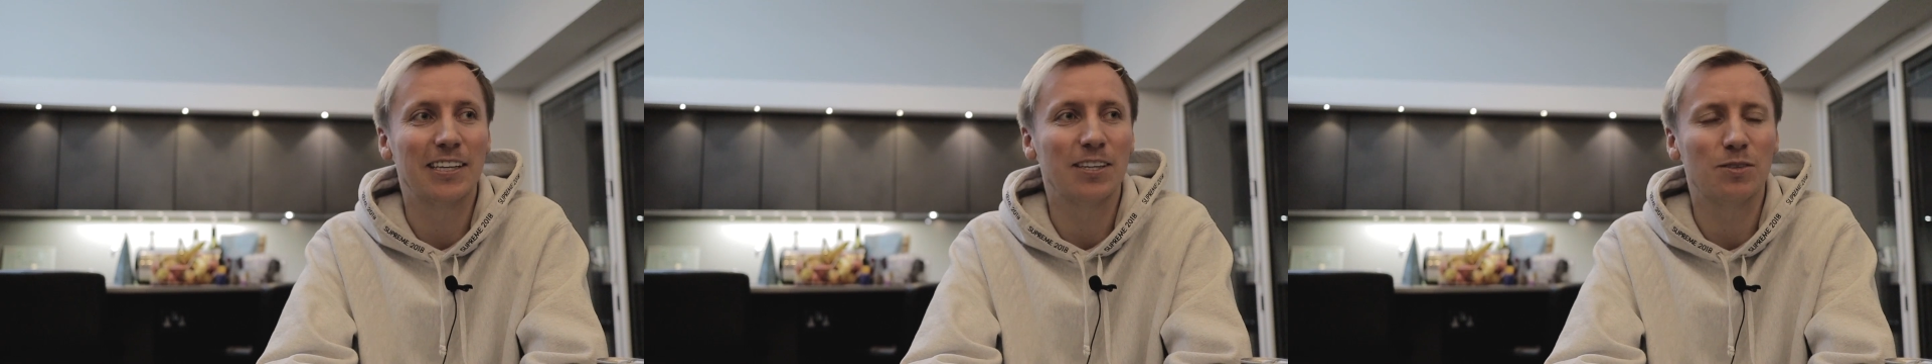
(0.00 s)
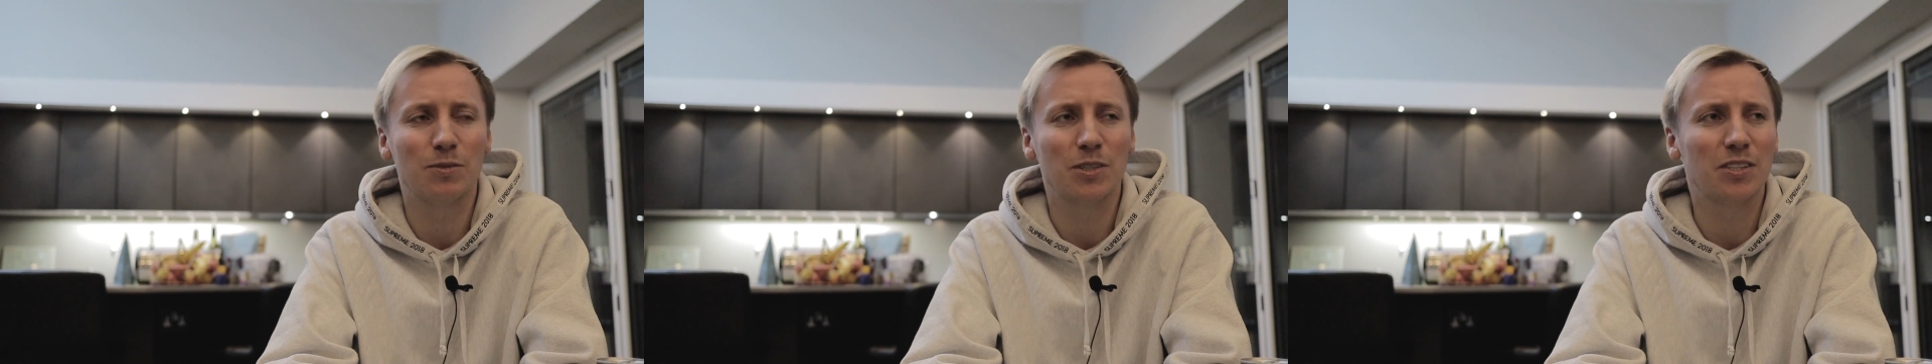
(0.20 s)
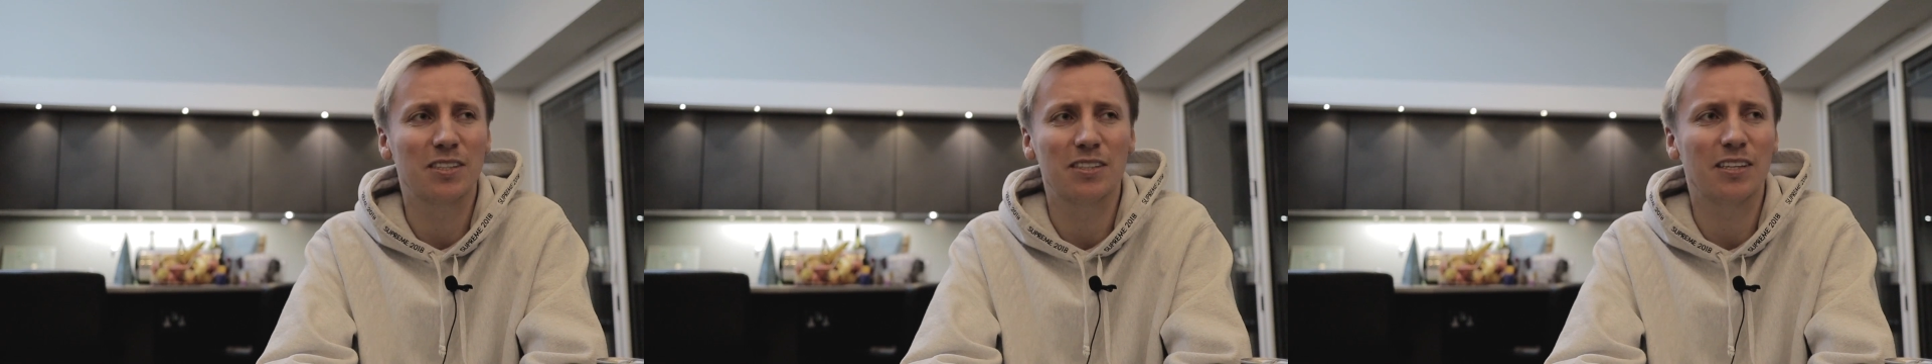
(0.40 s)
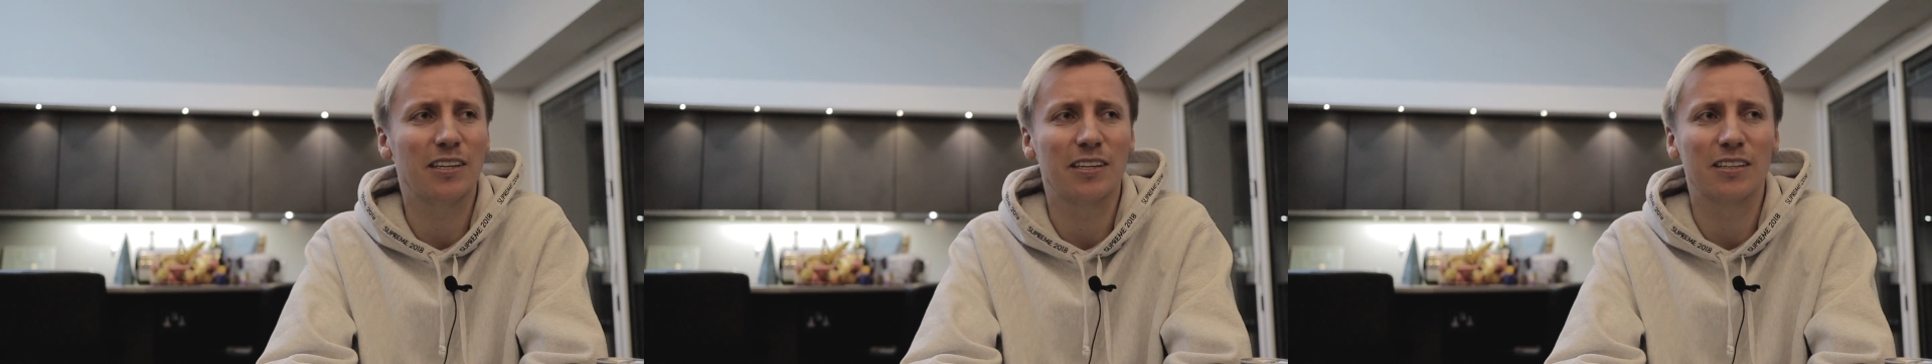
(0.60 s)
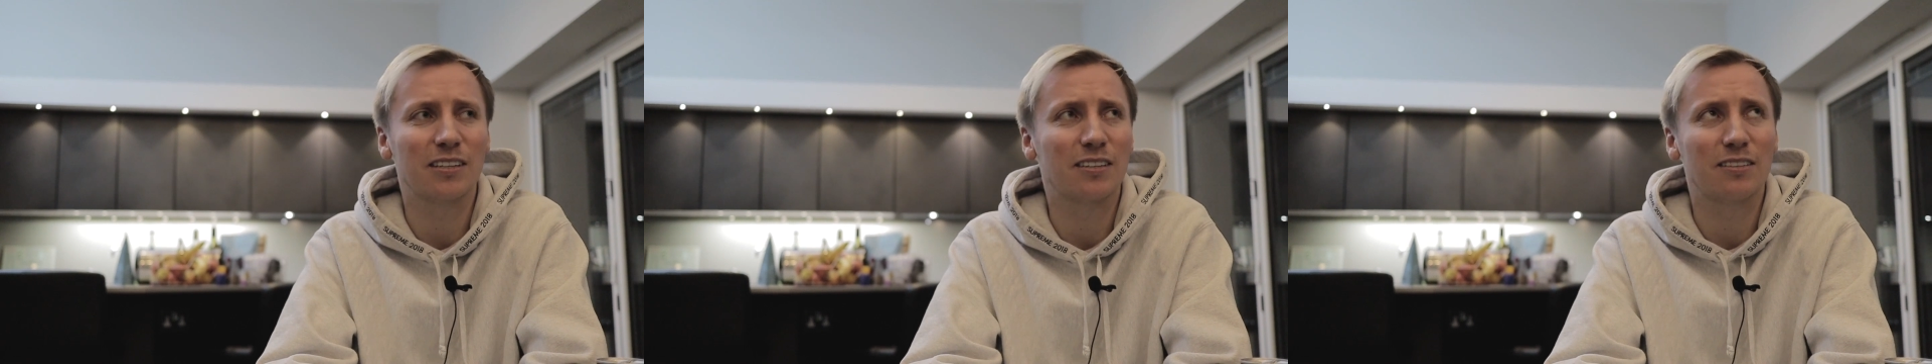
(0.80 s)
how much is it,
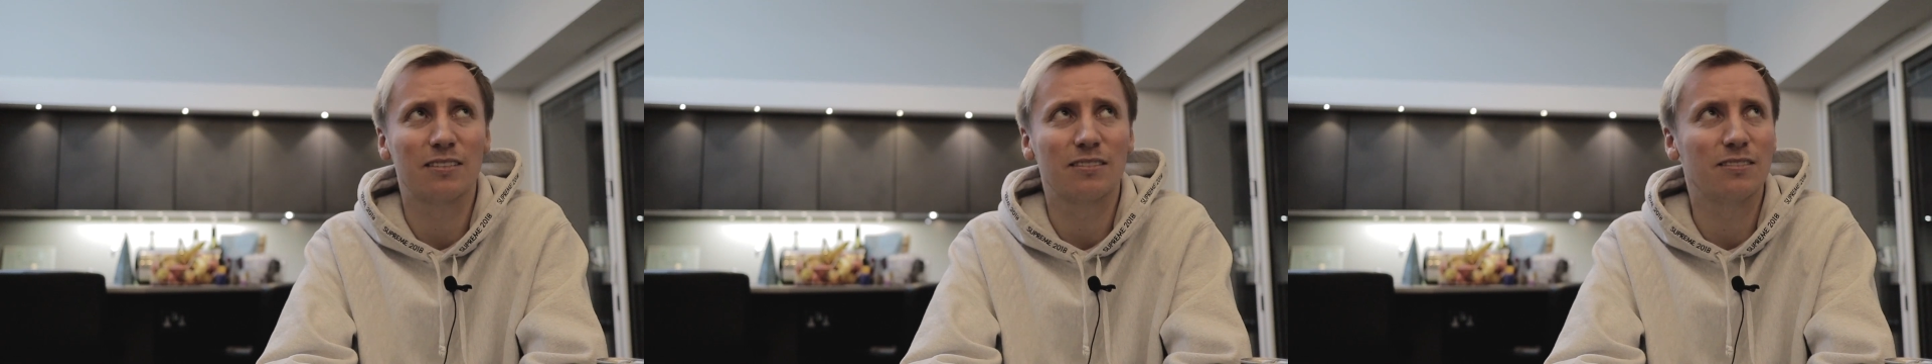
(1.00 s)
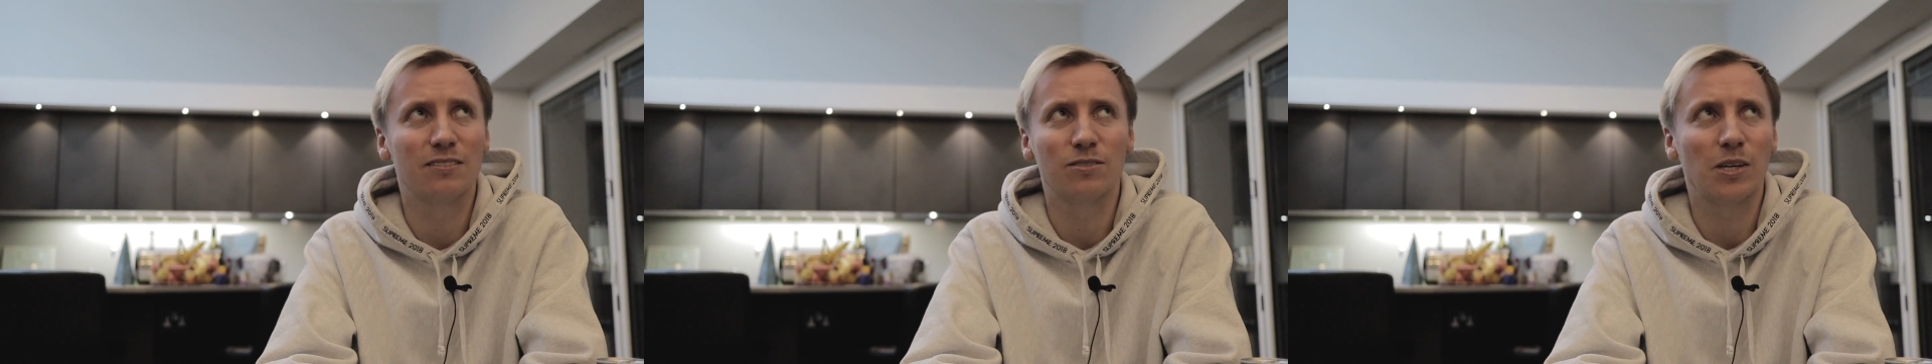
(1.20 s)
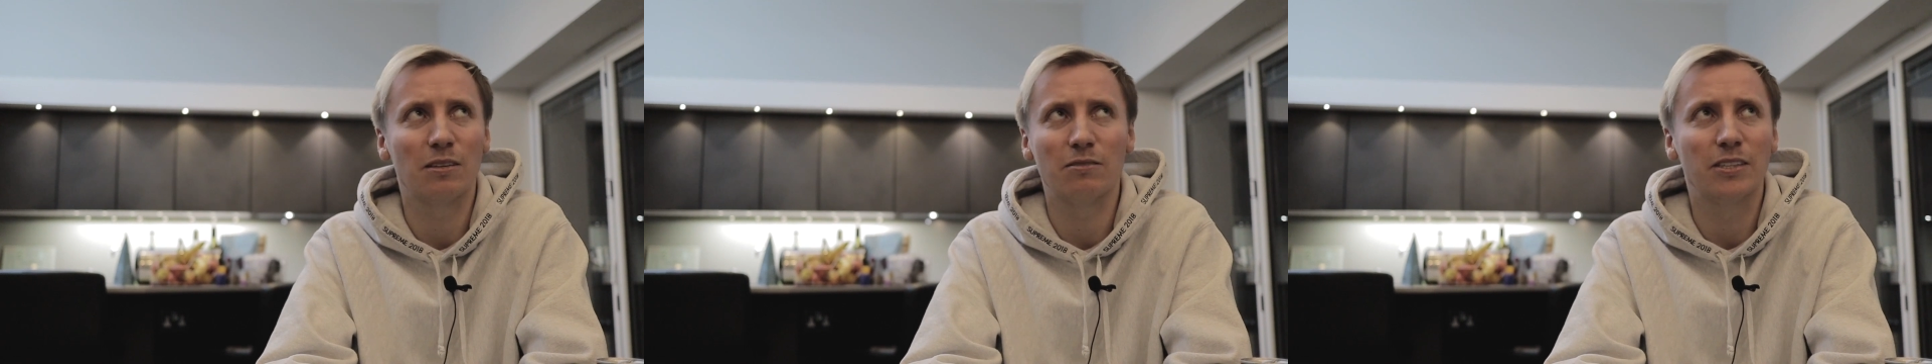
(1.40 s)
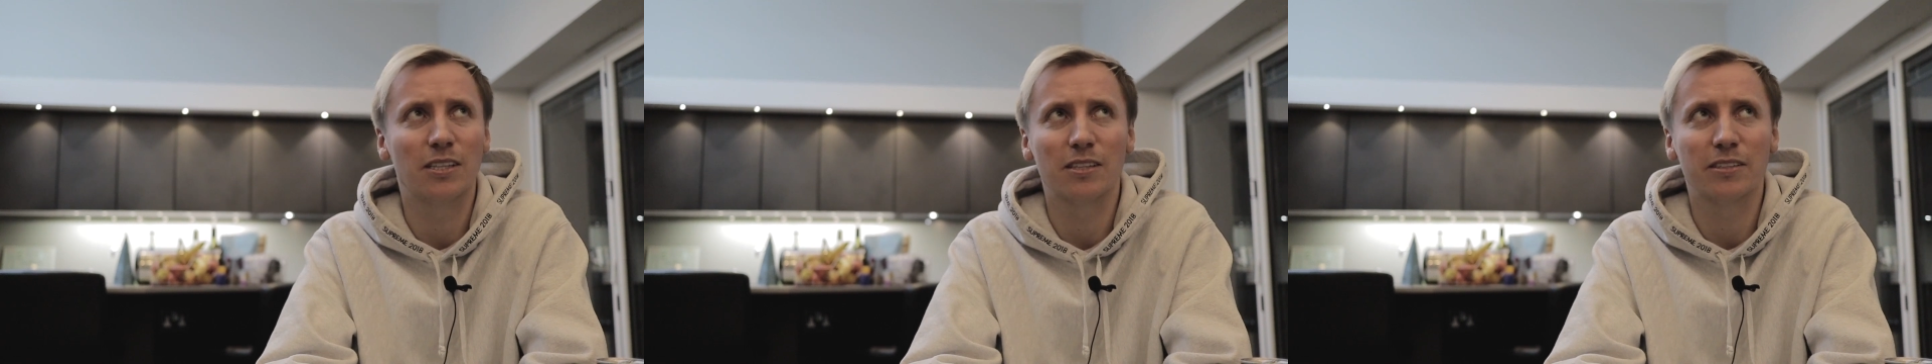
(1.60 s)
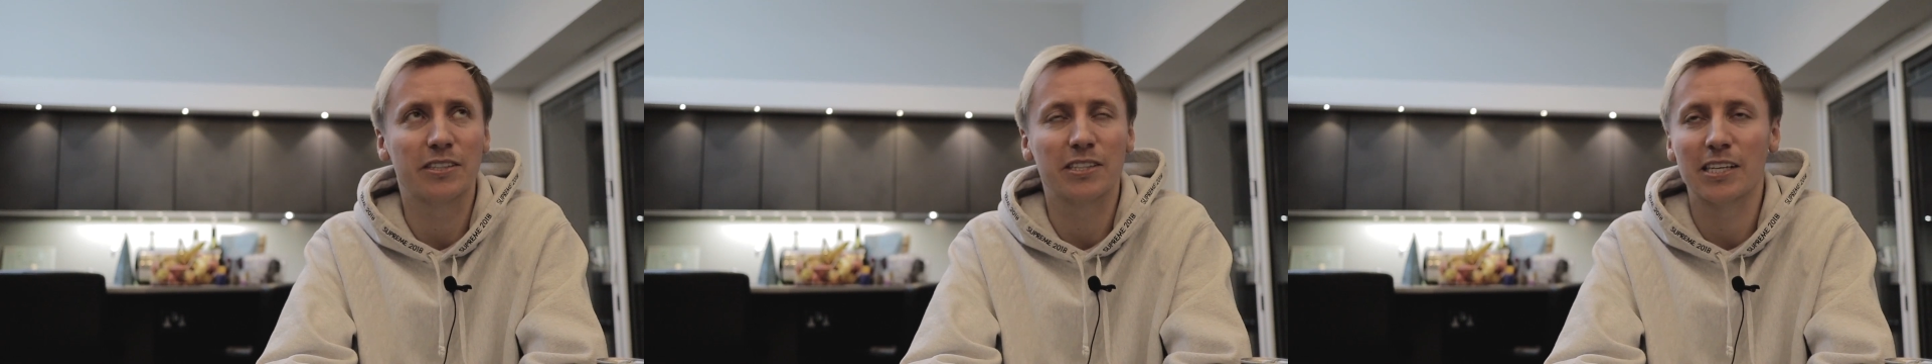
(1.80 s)
like
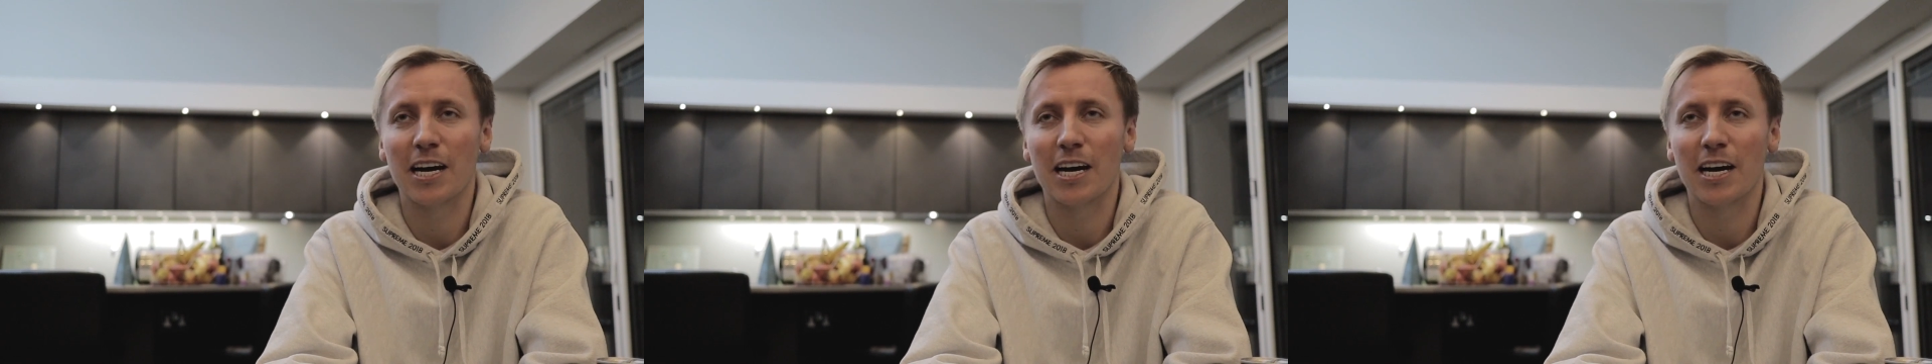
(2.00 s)
$12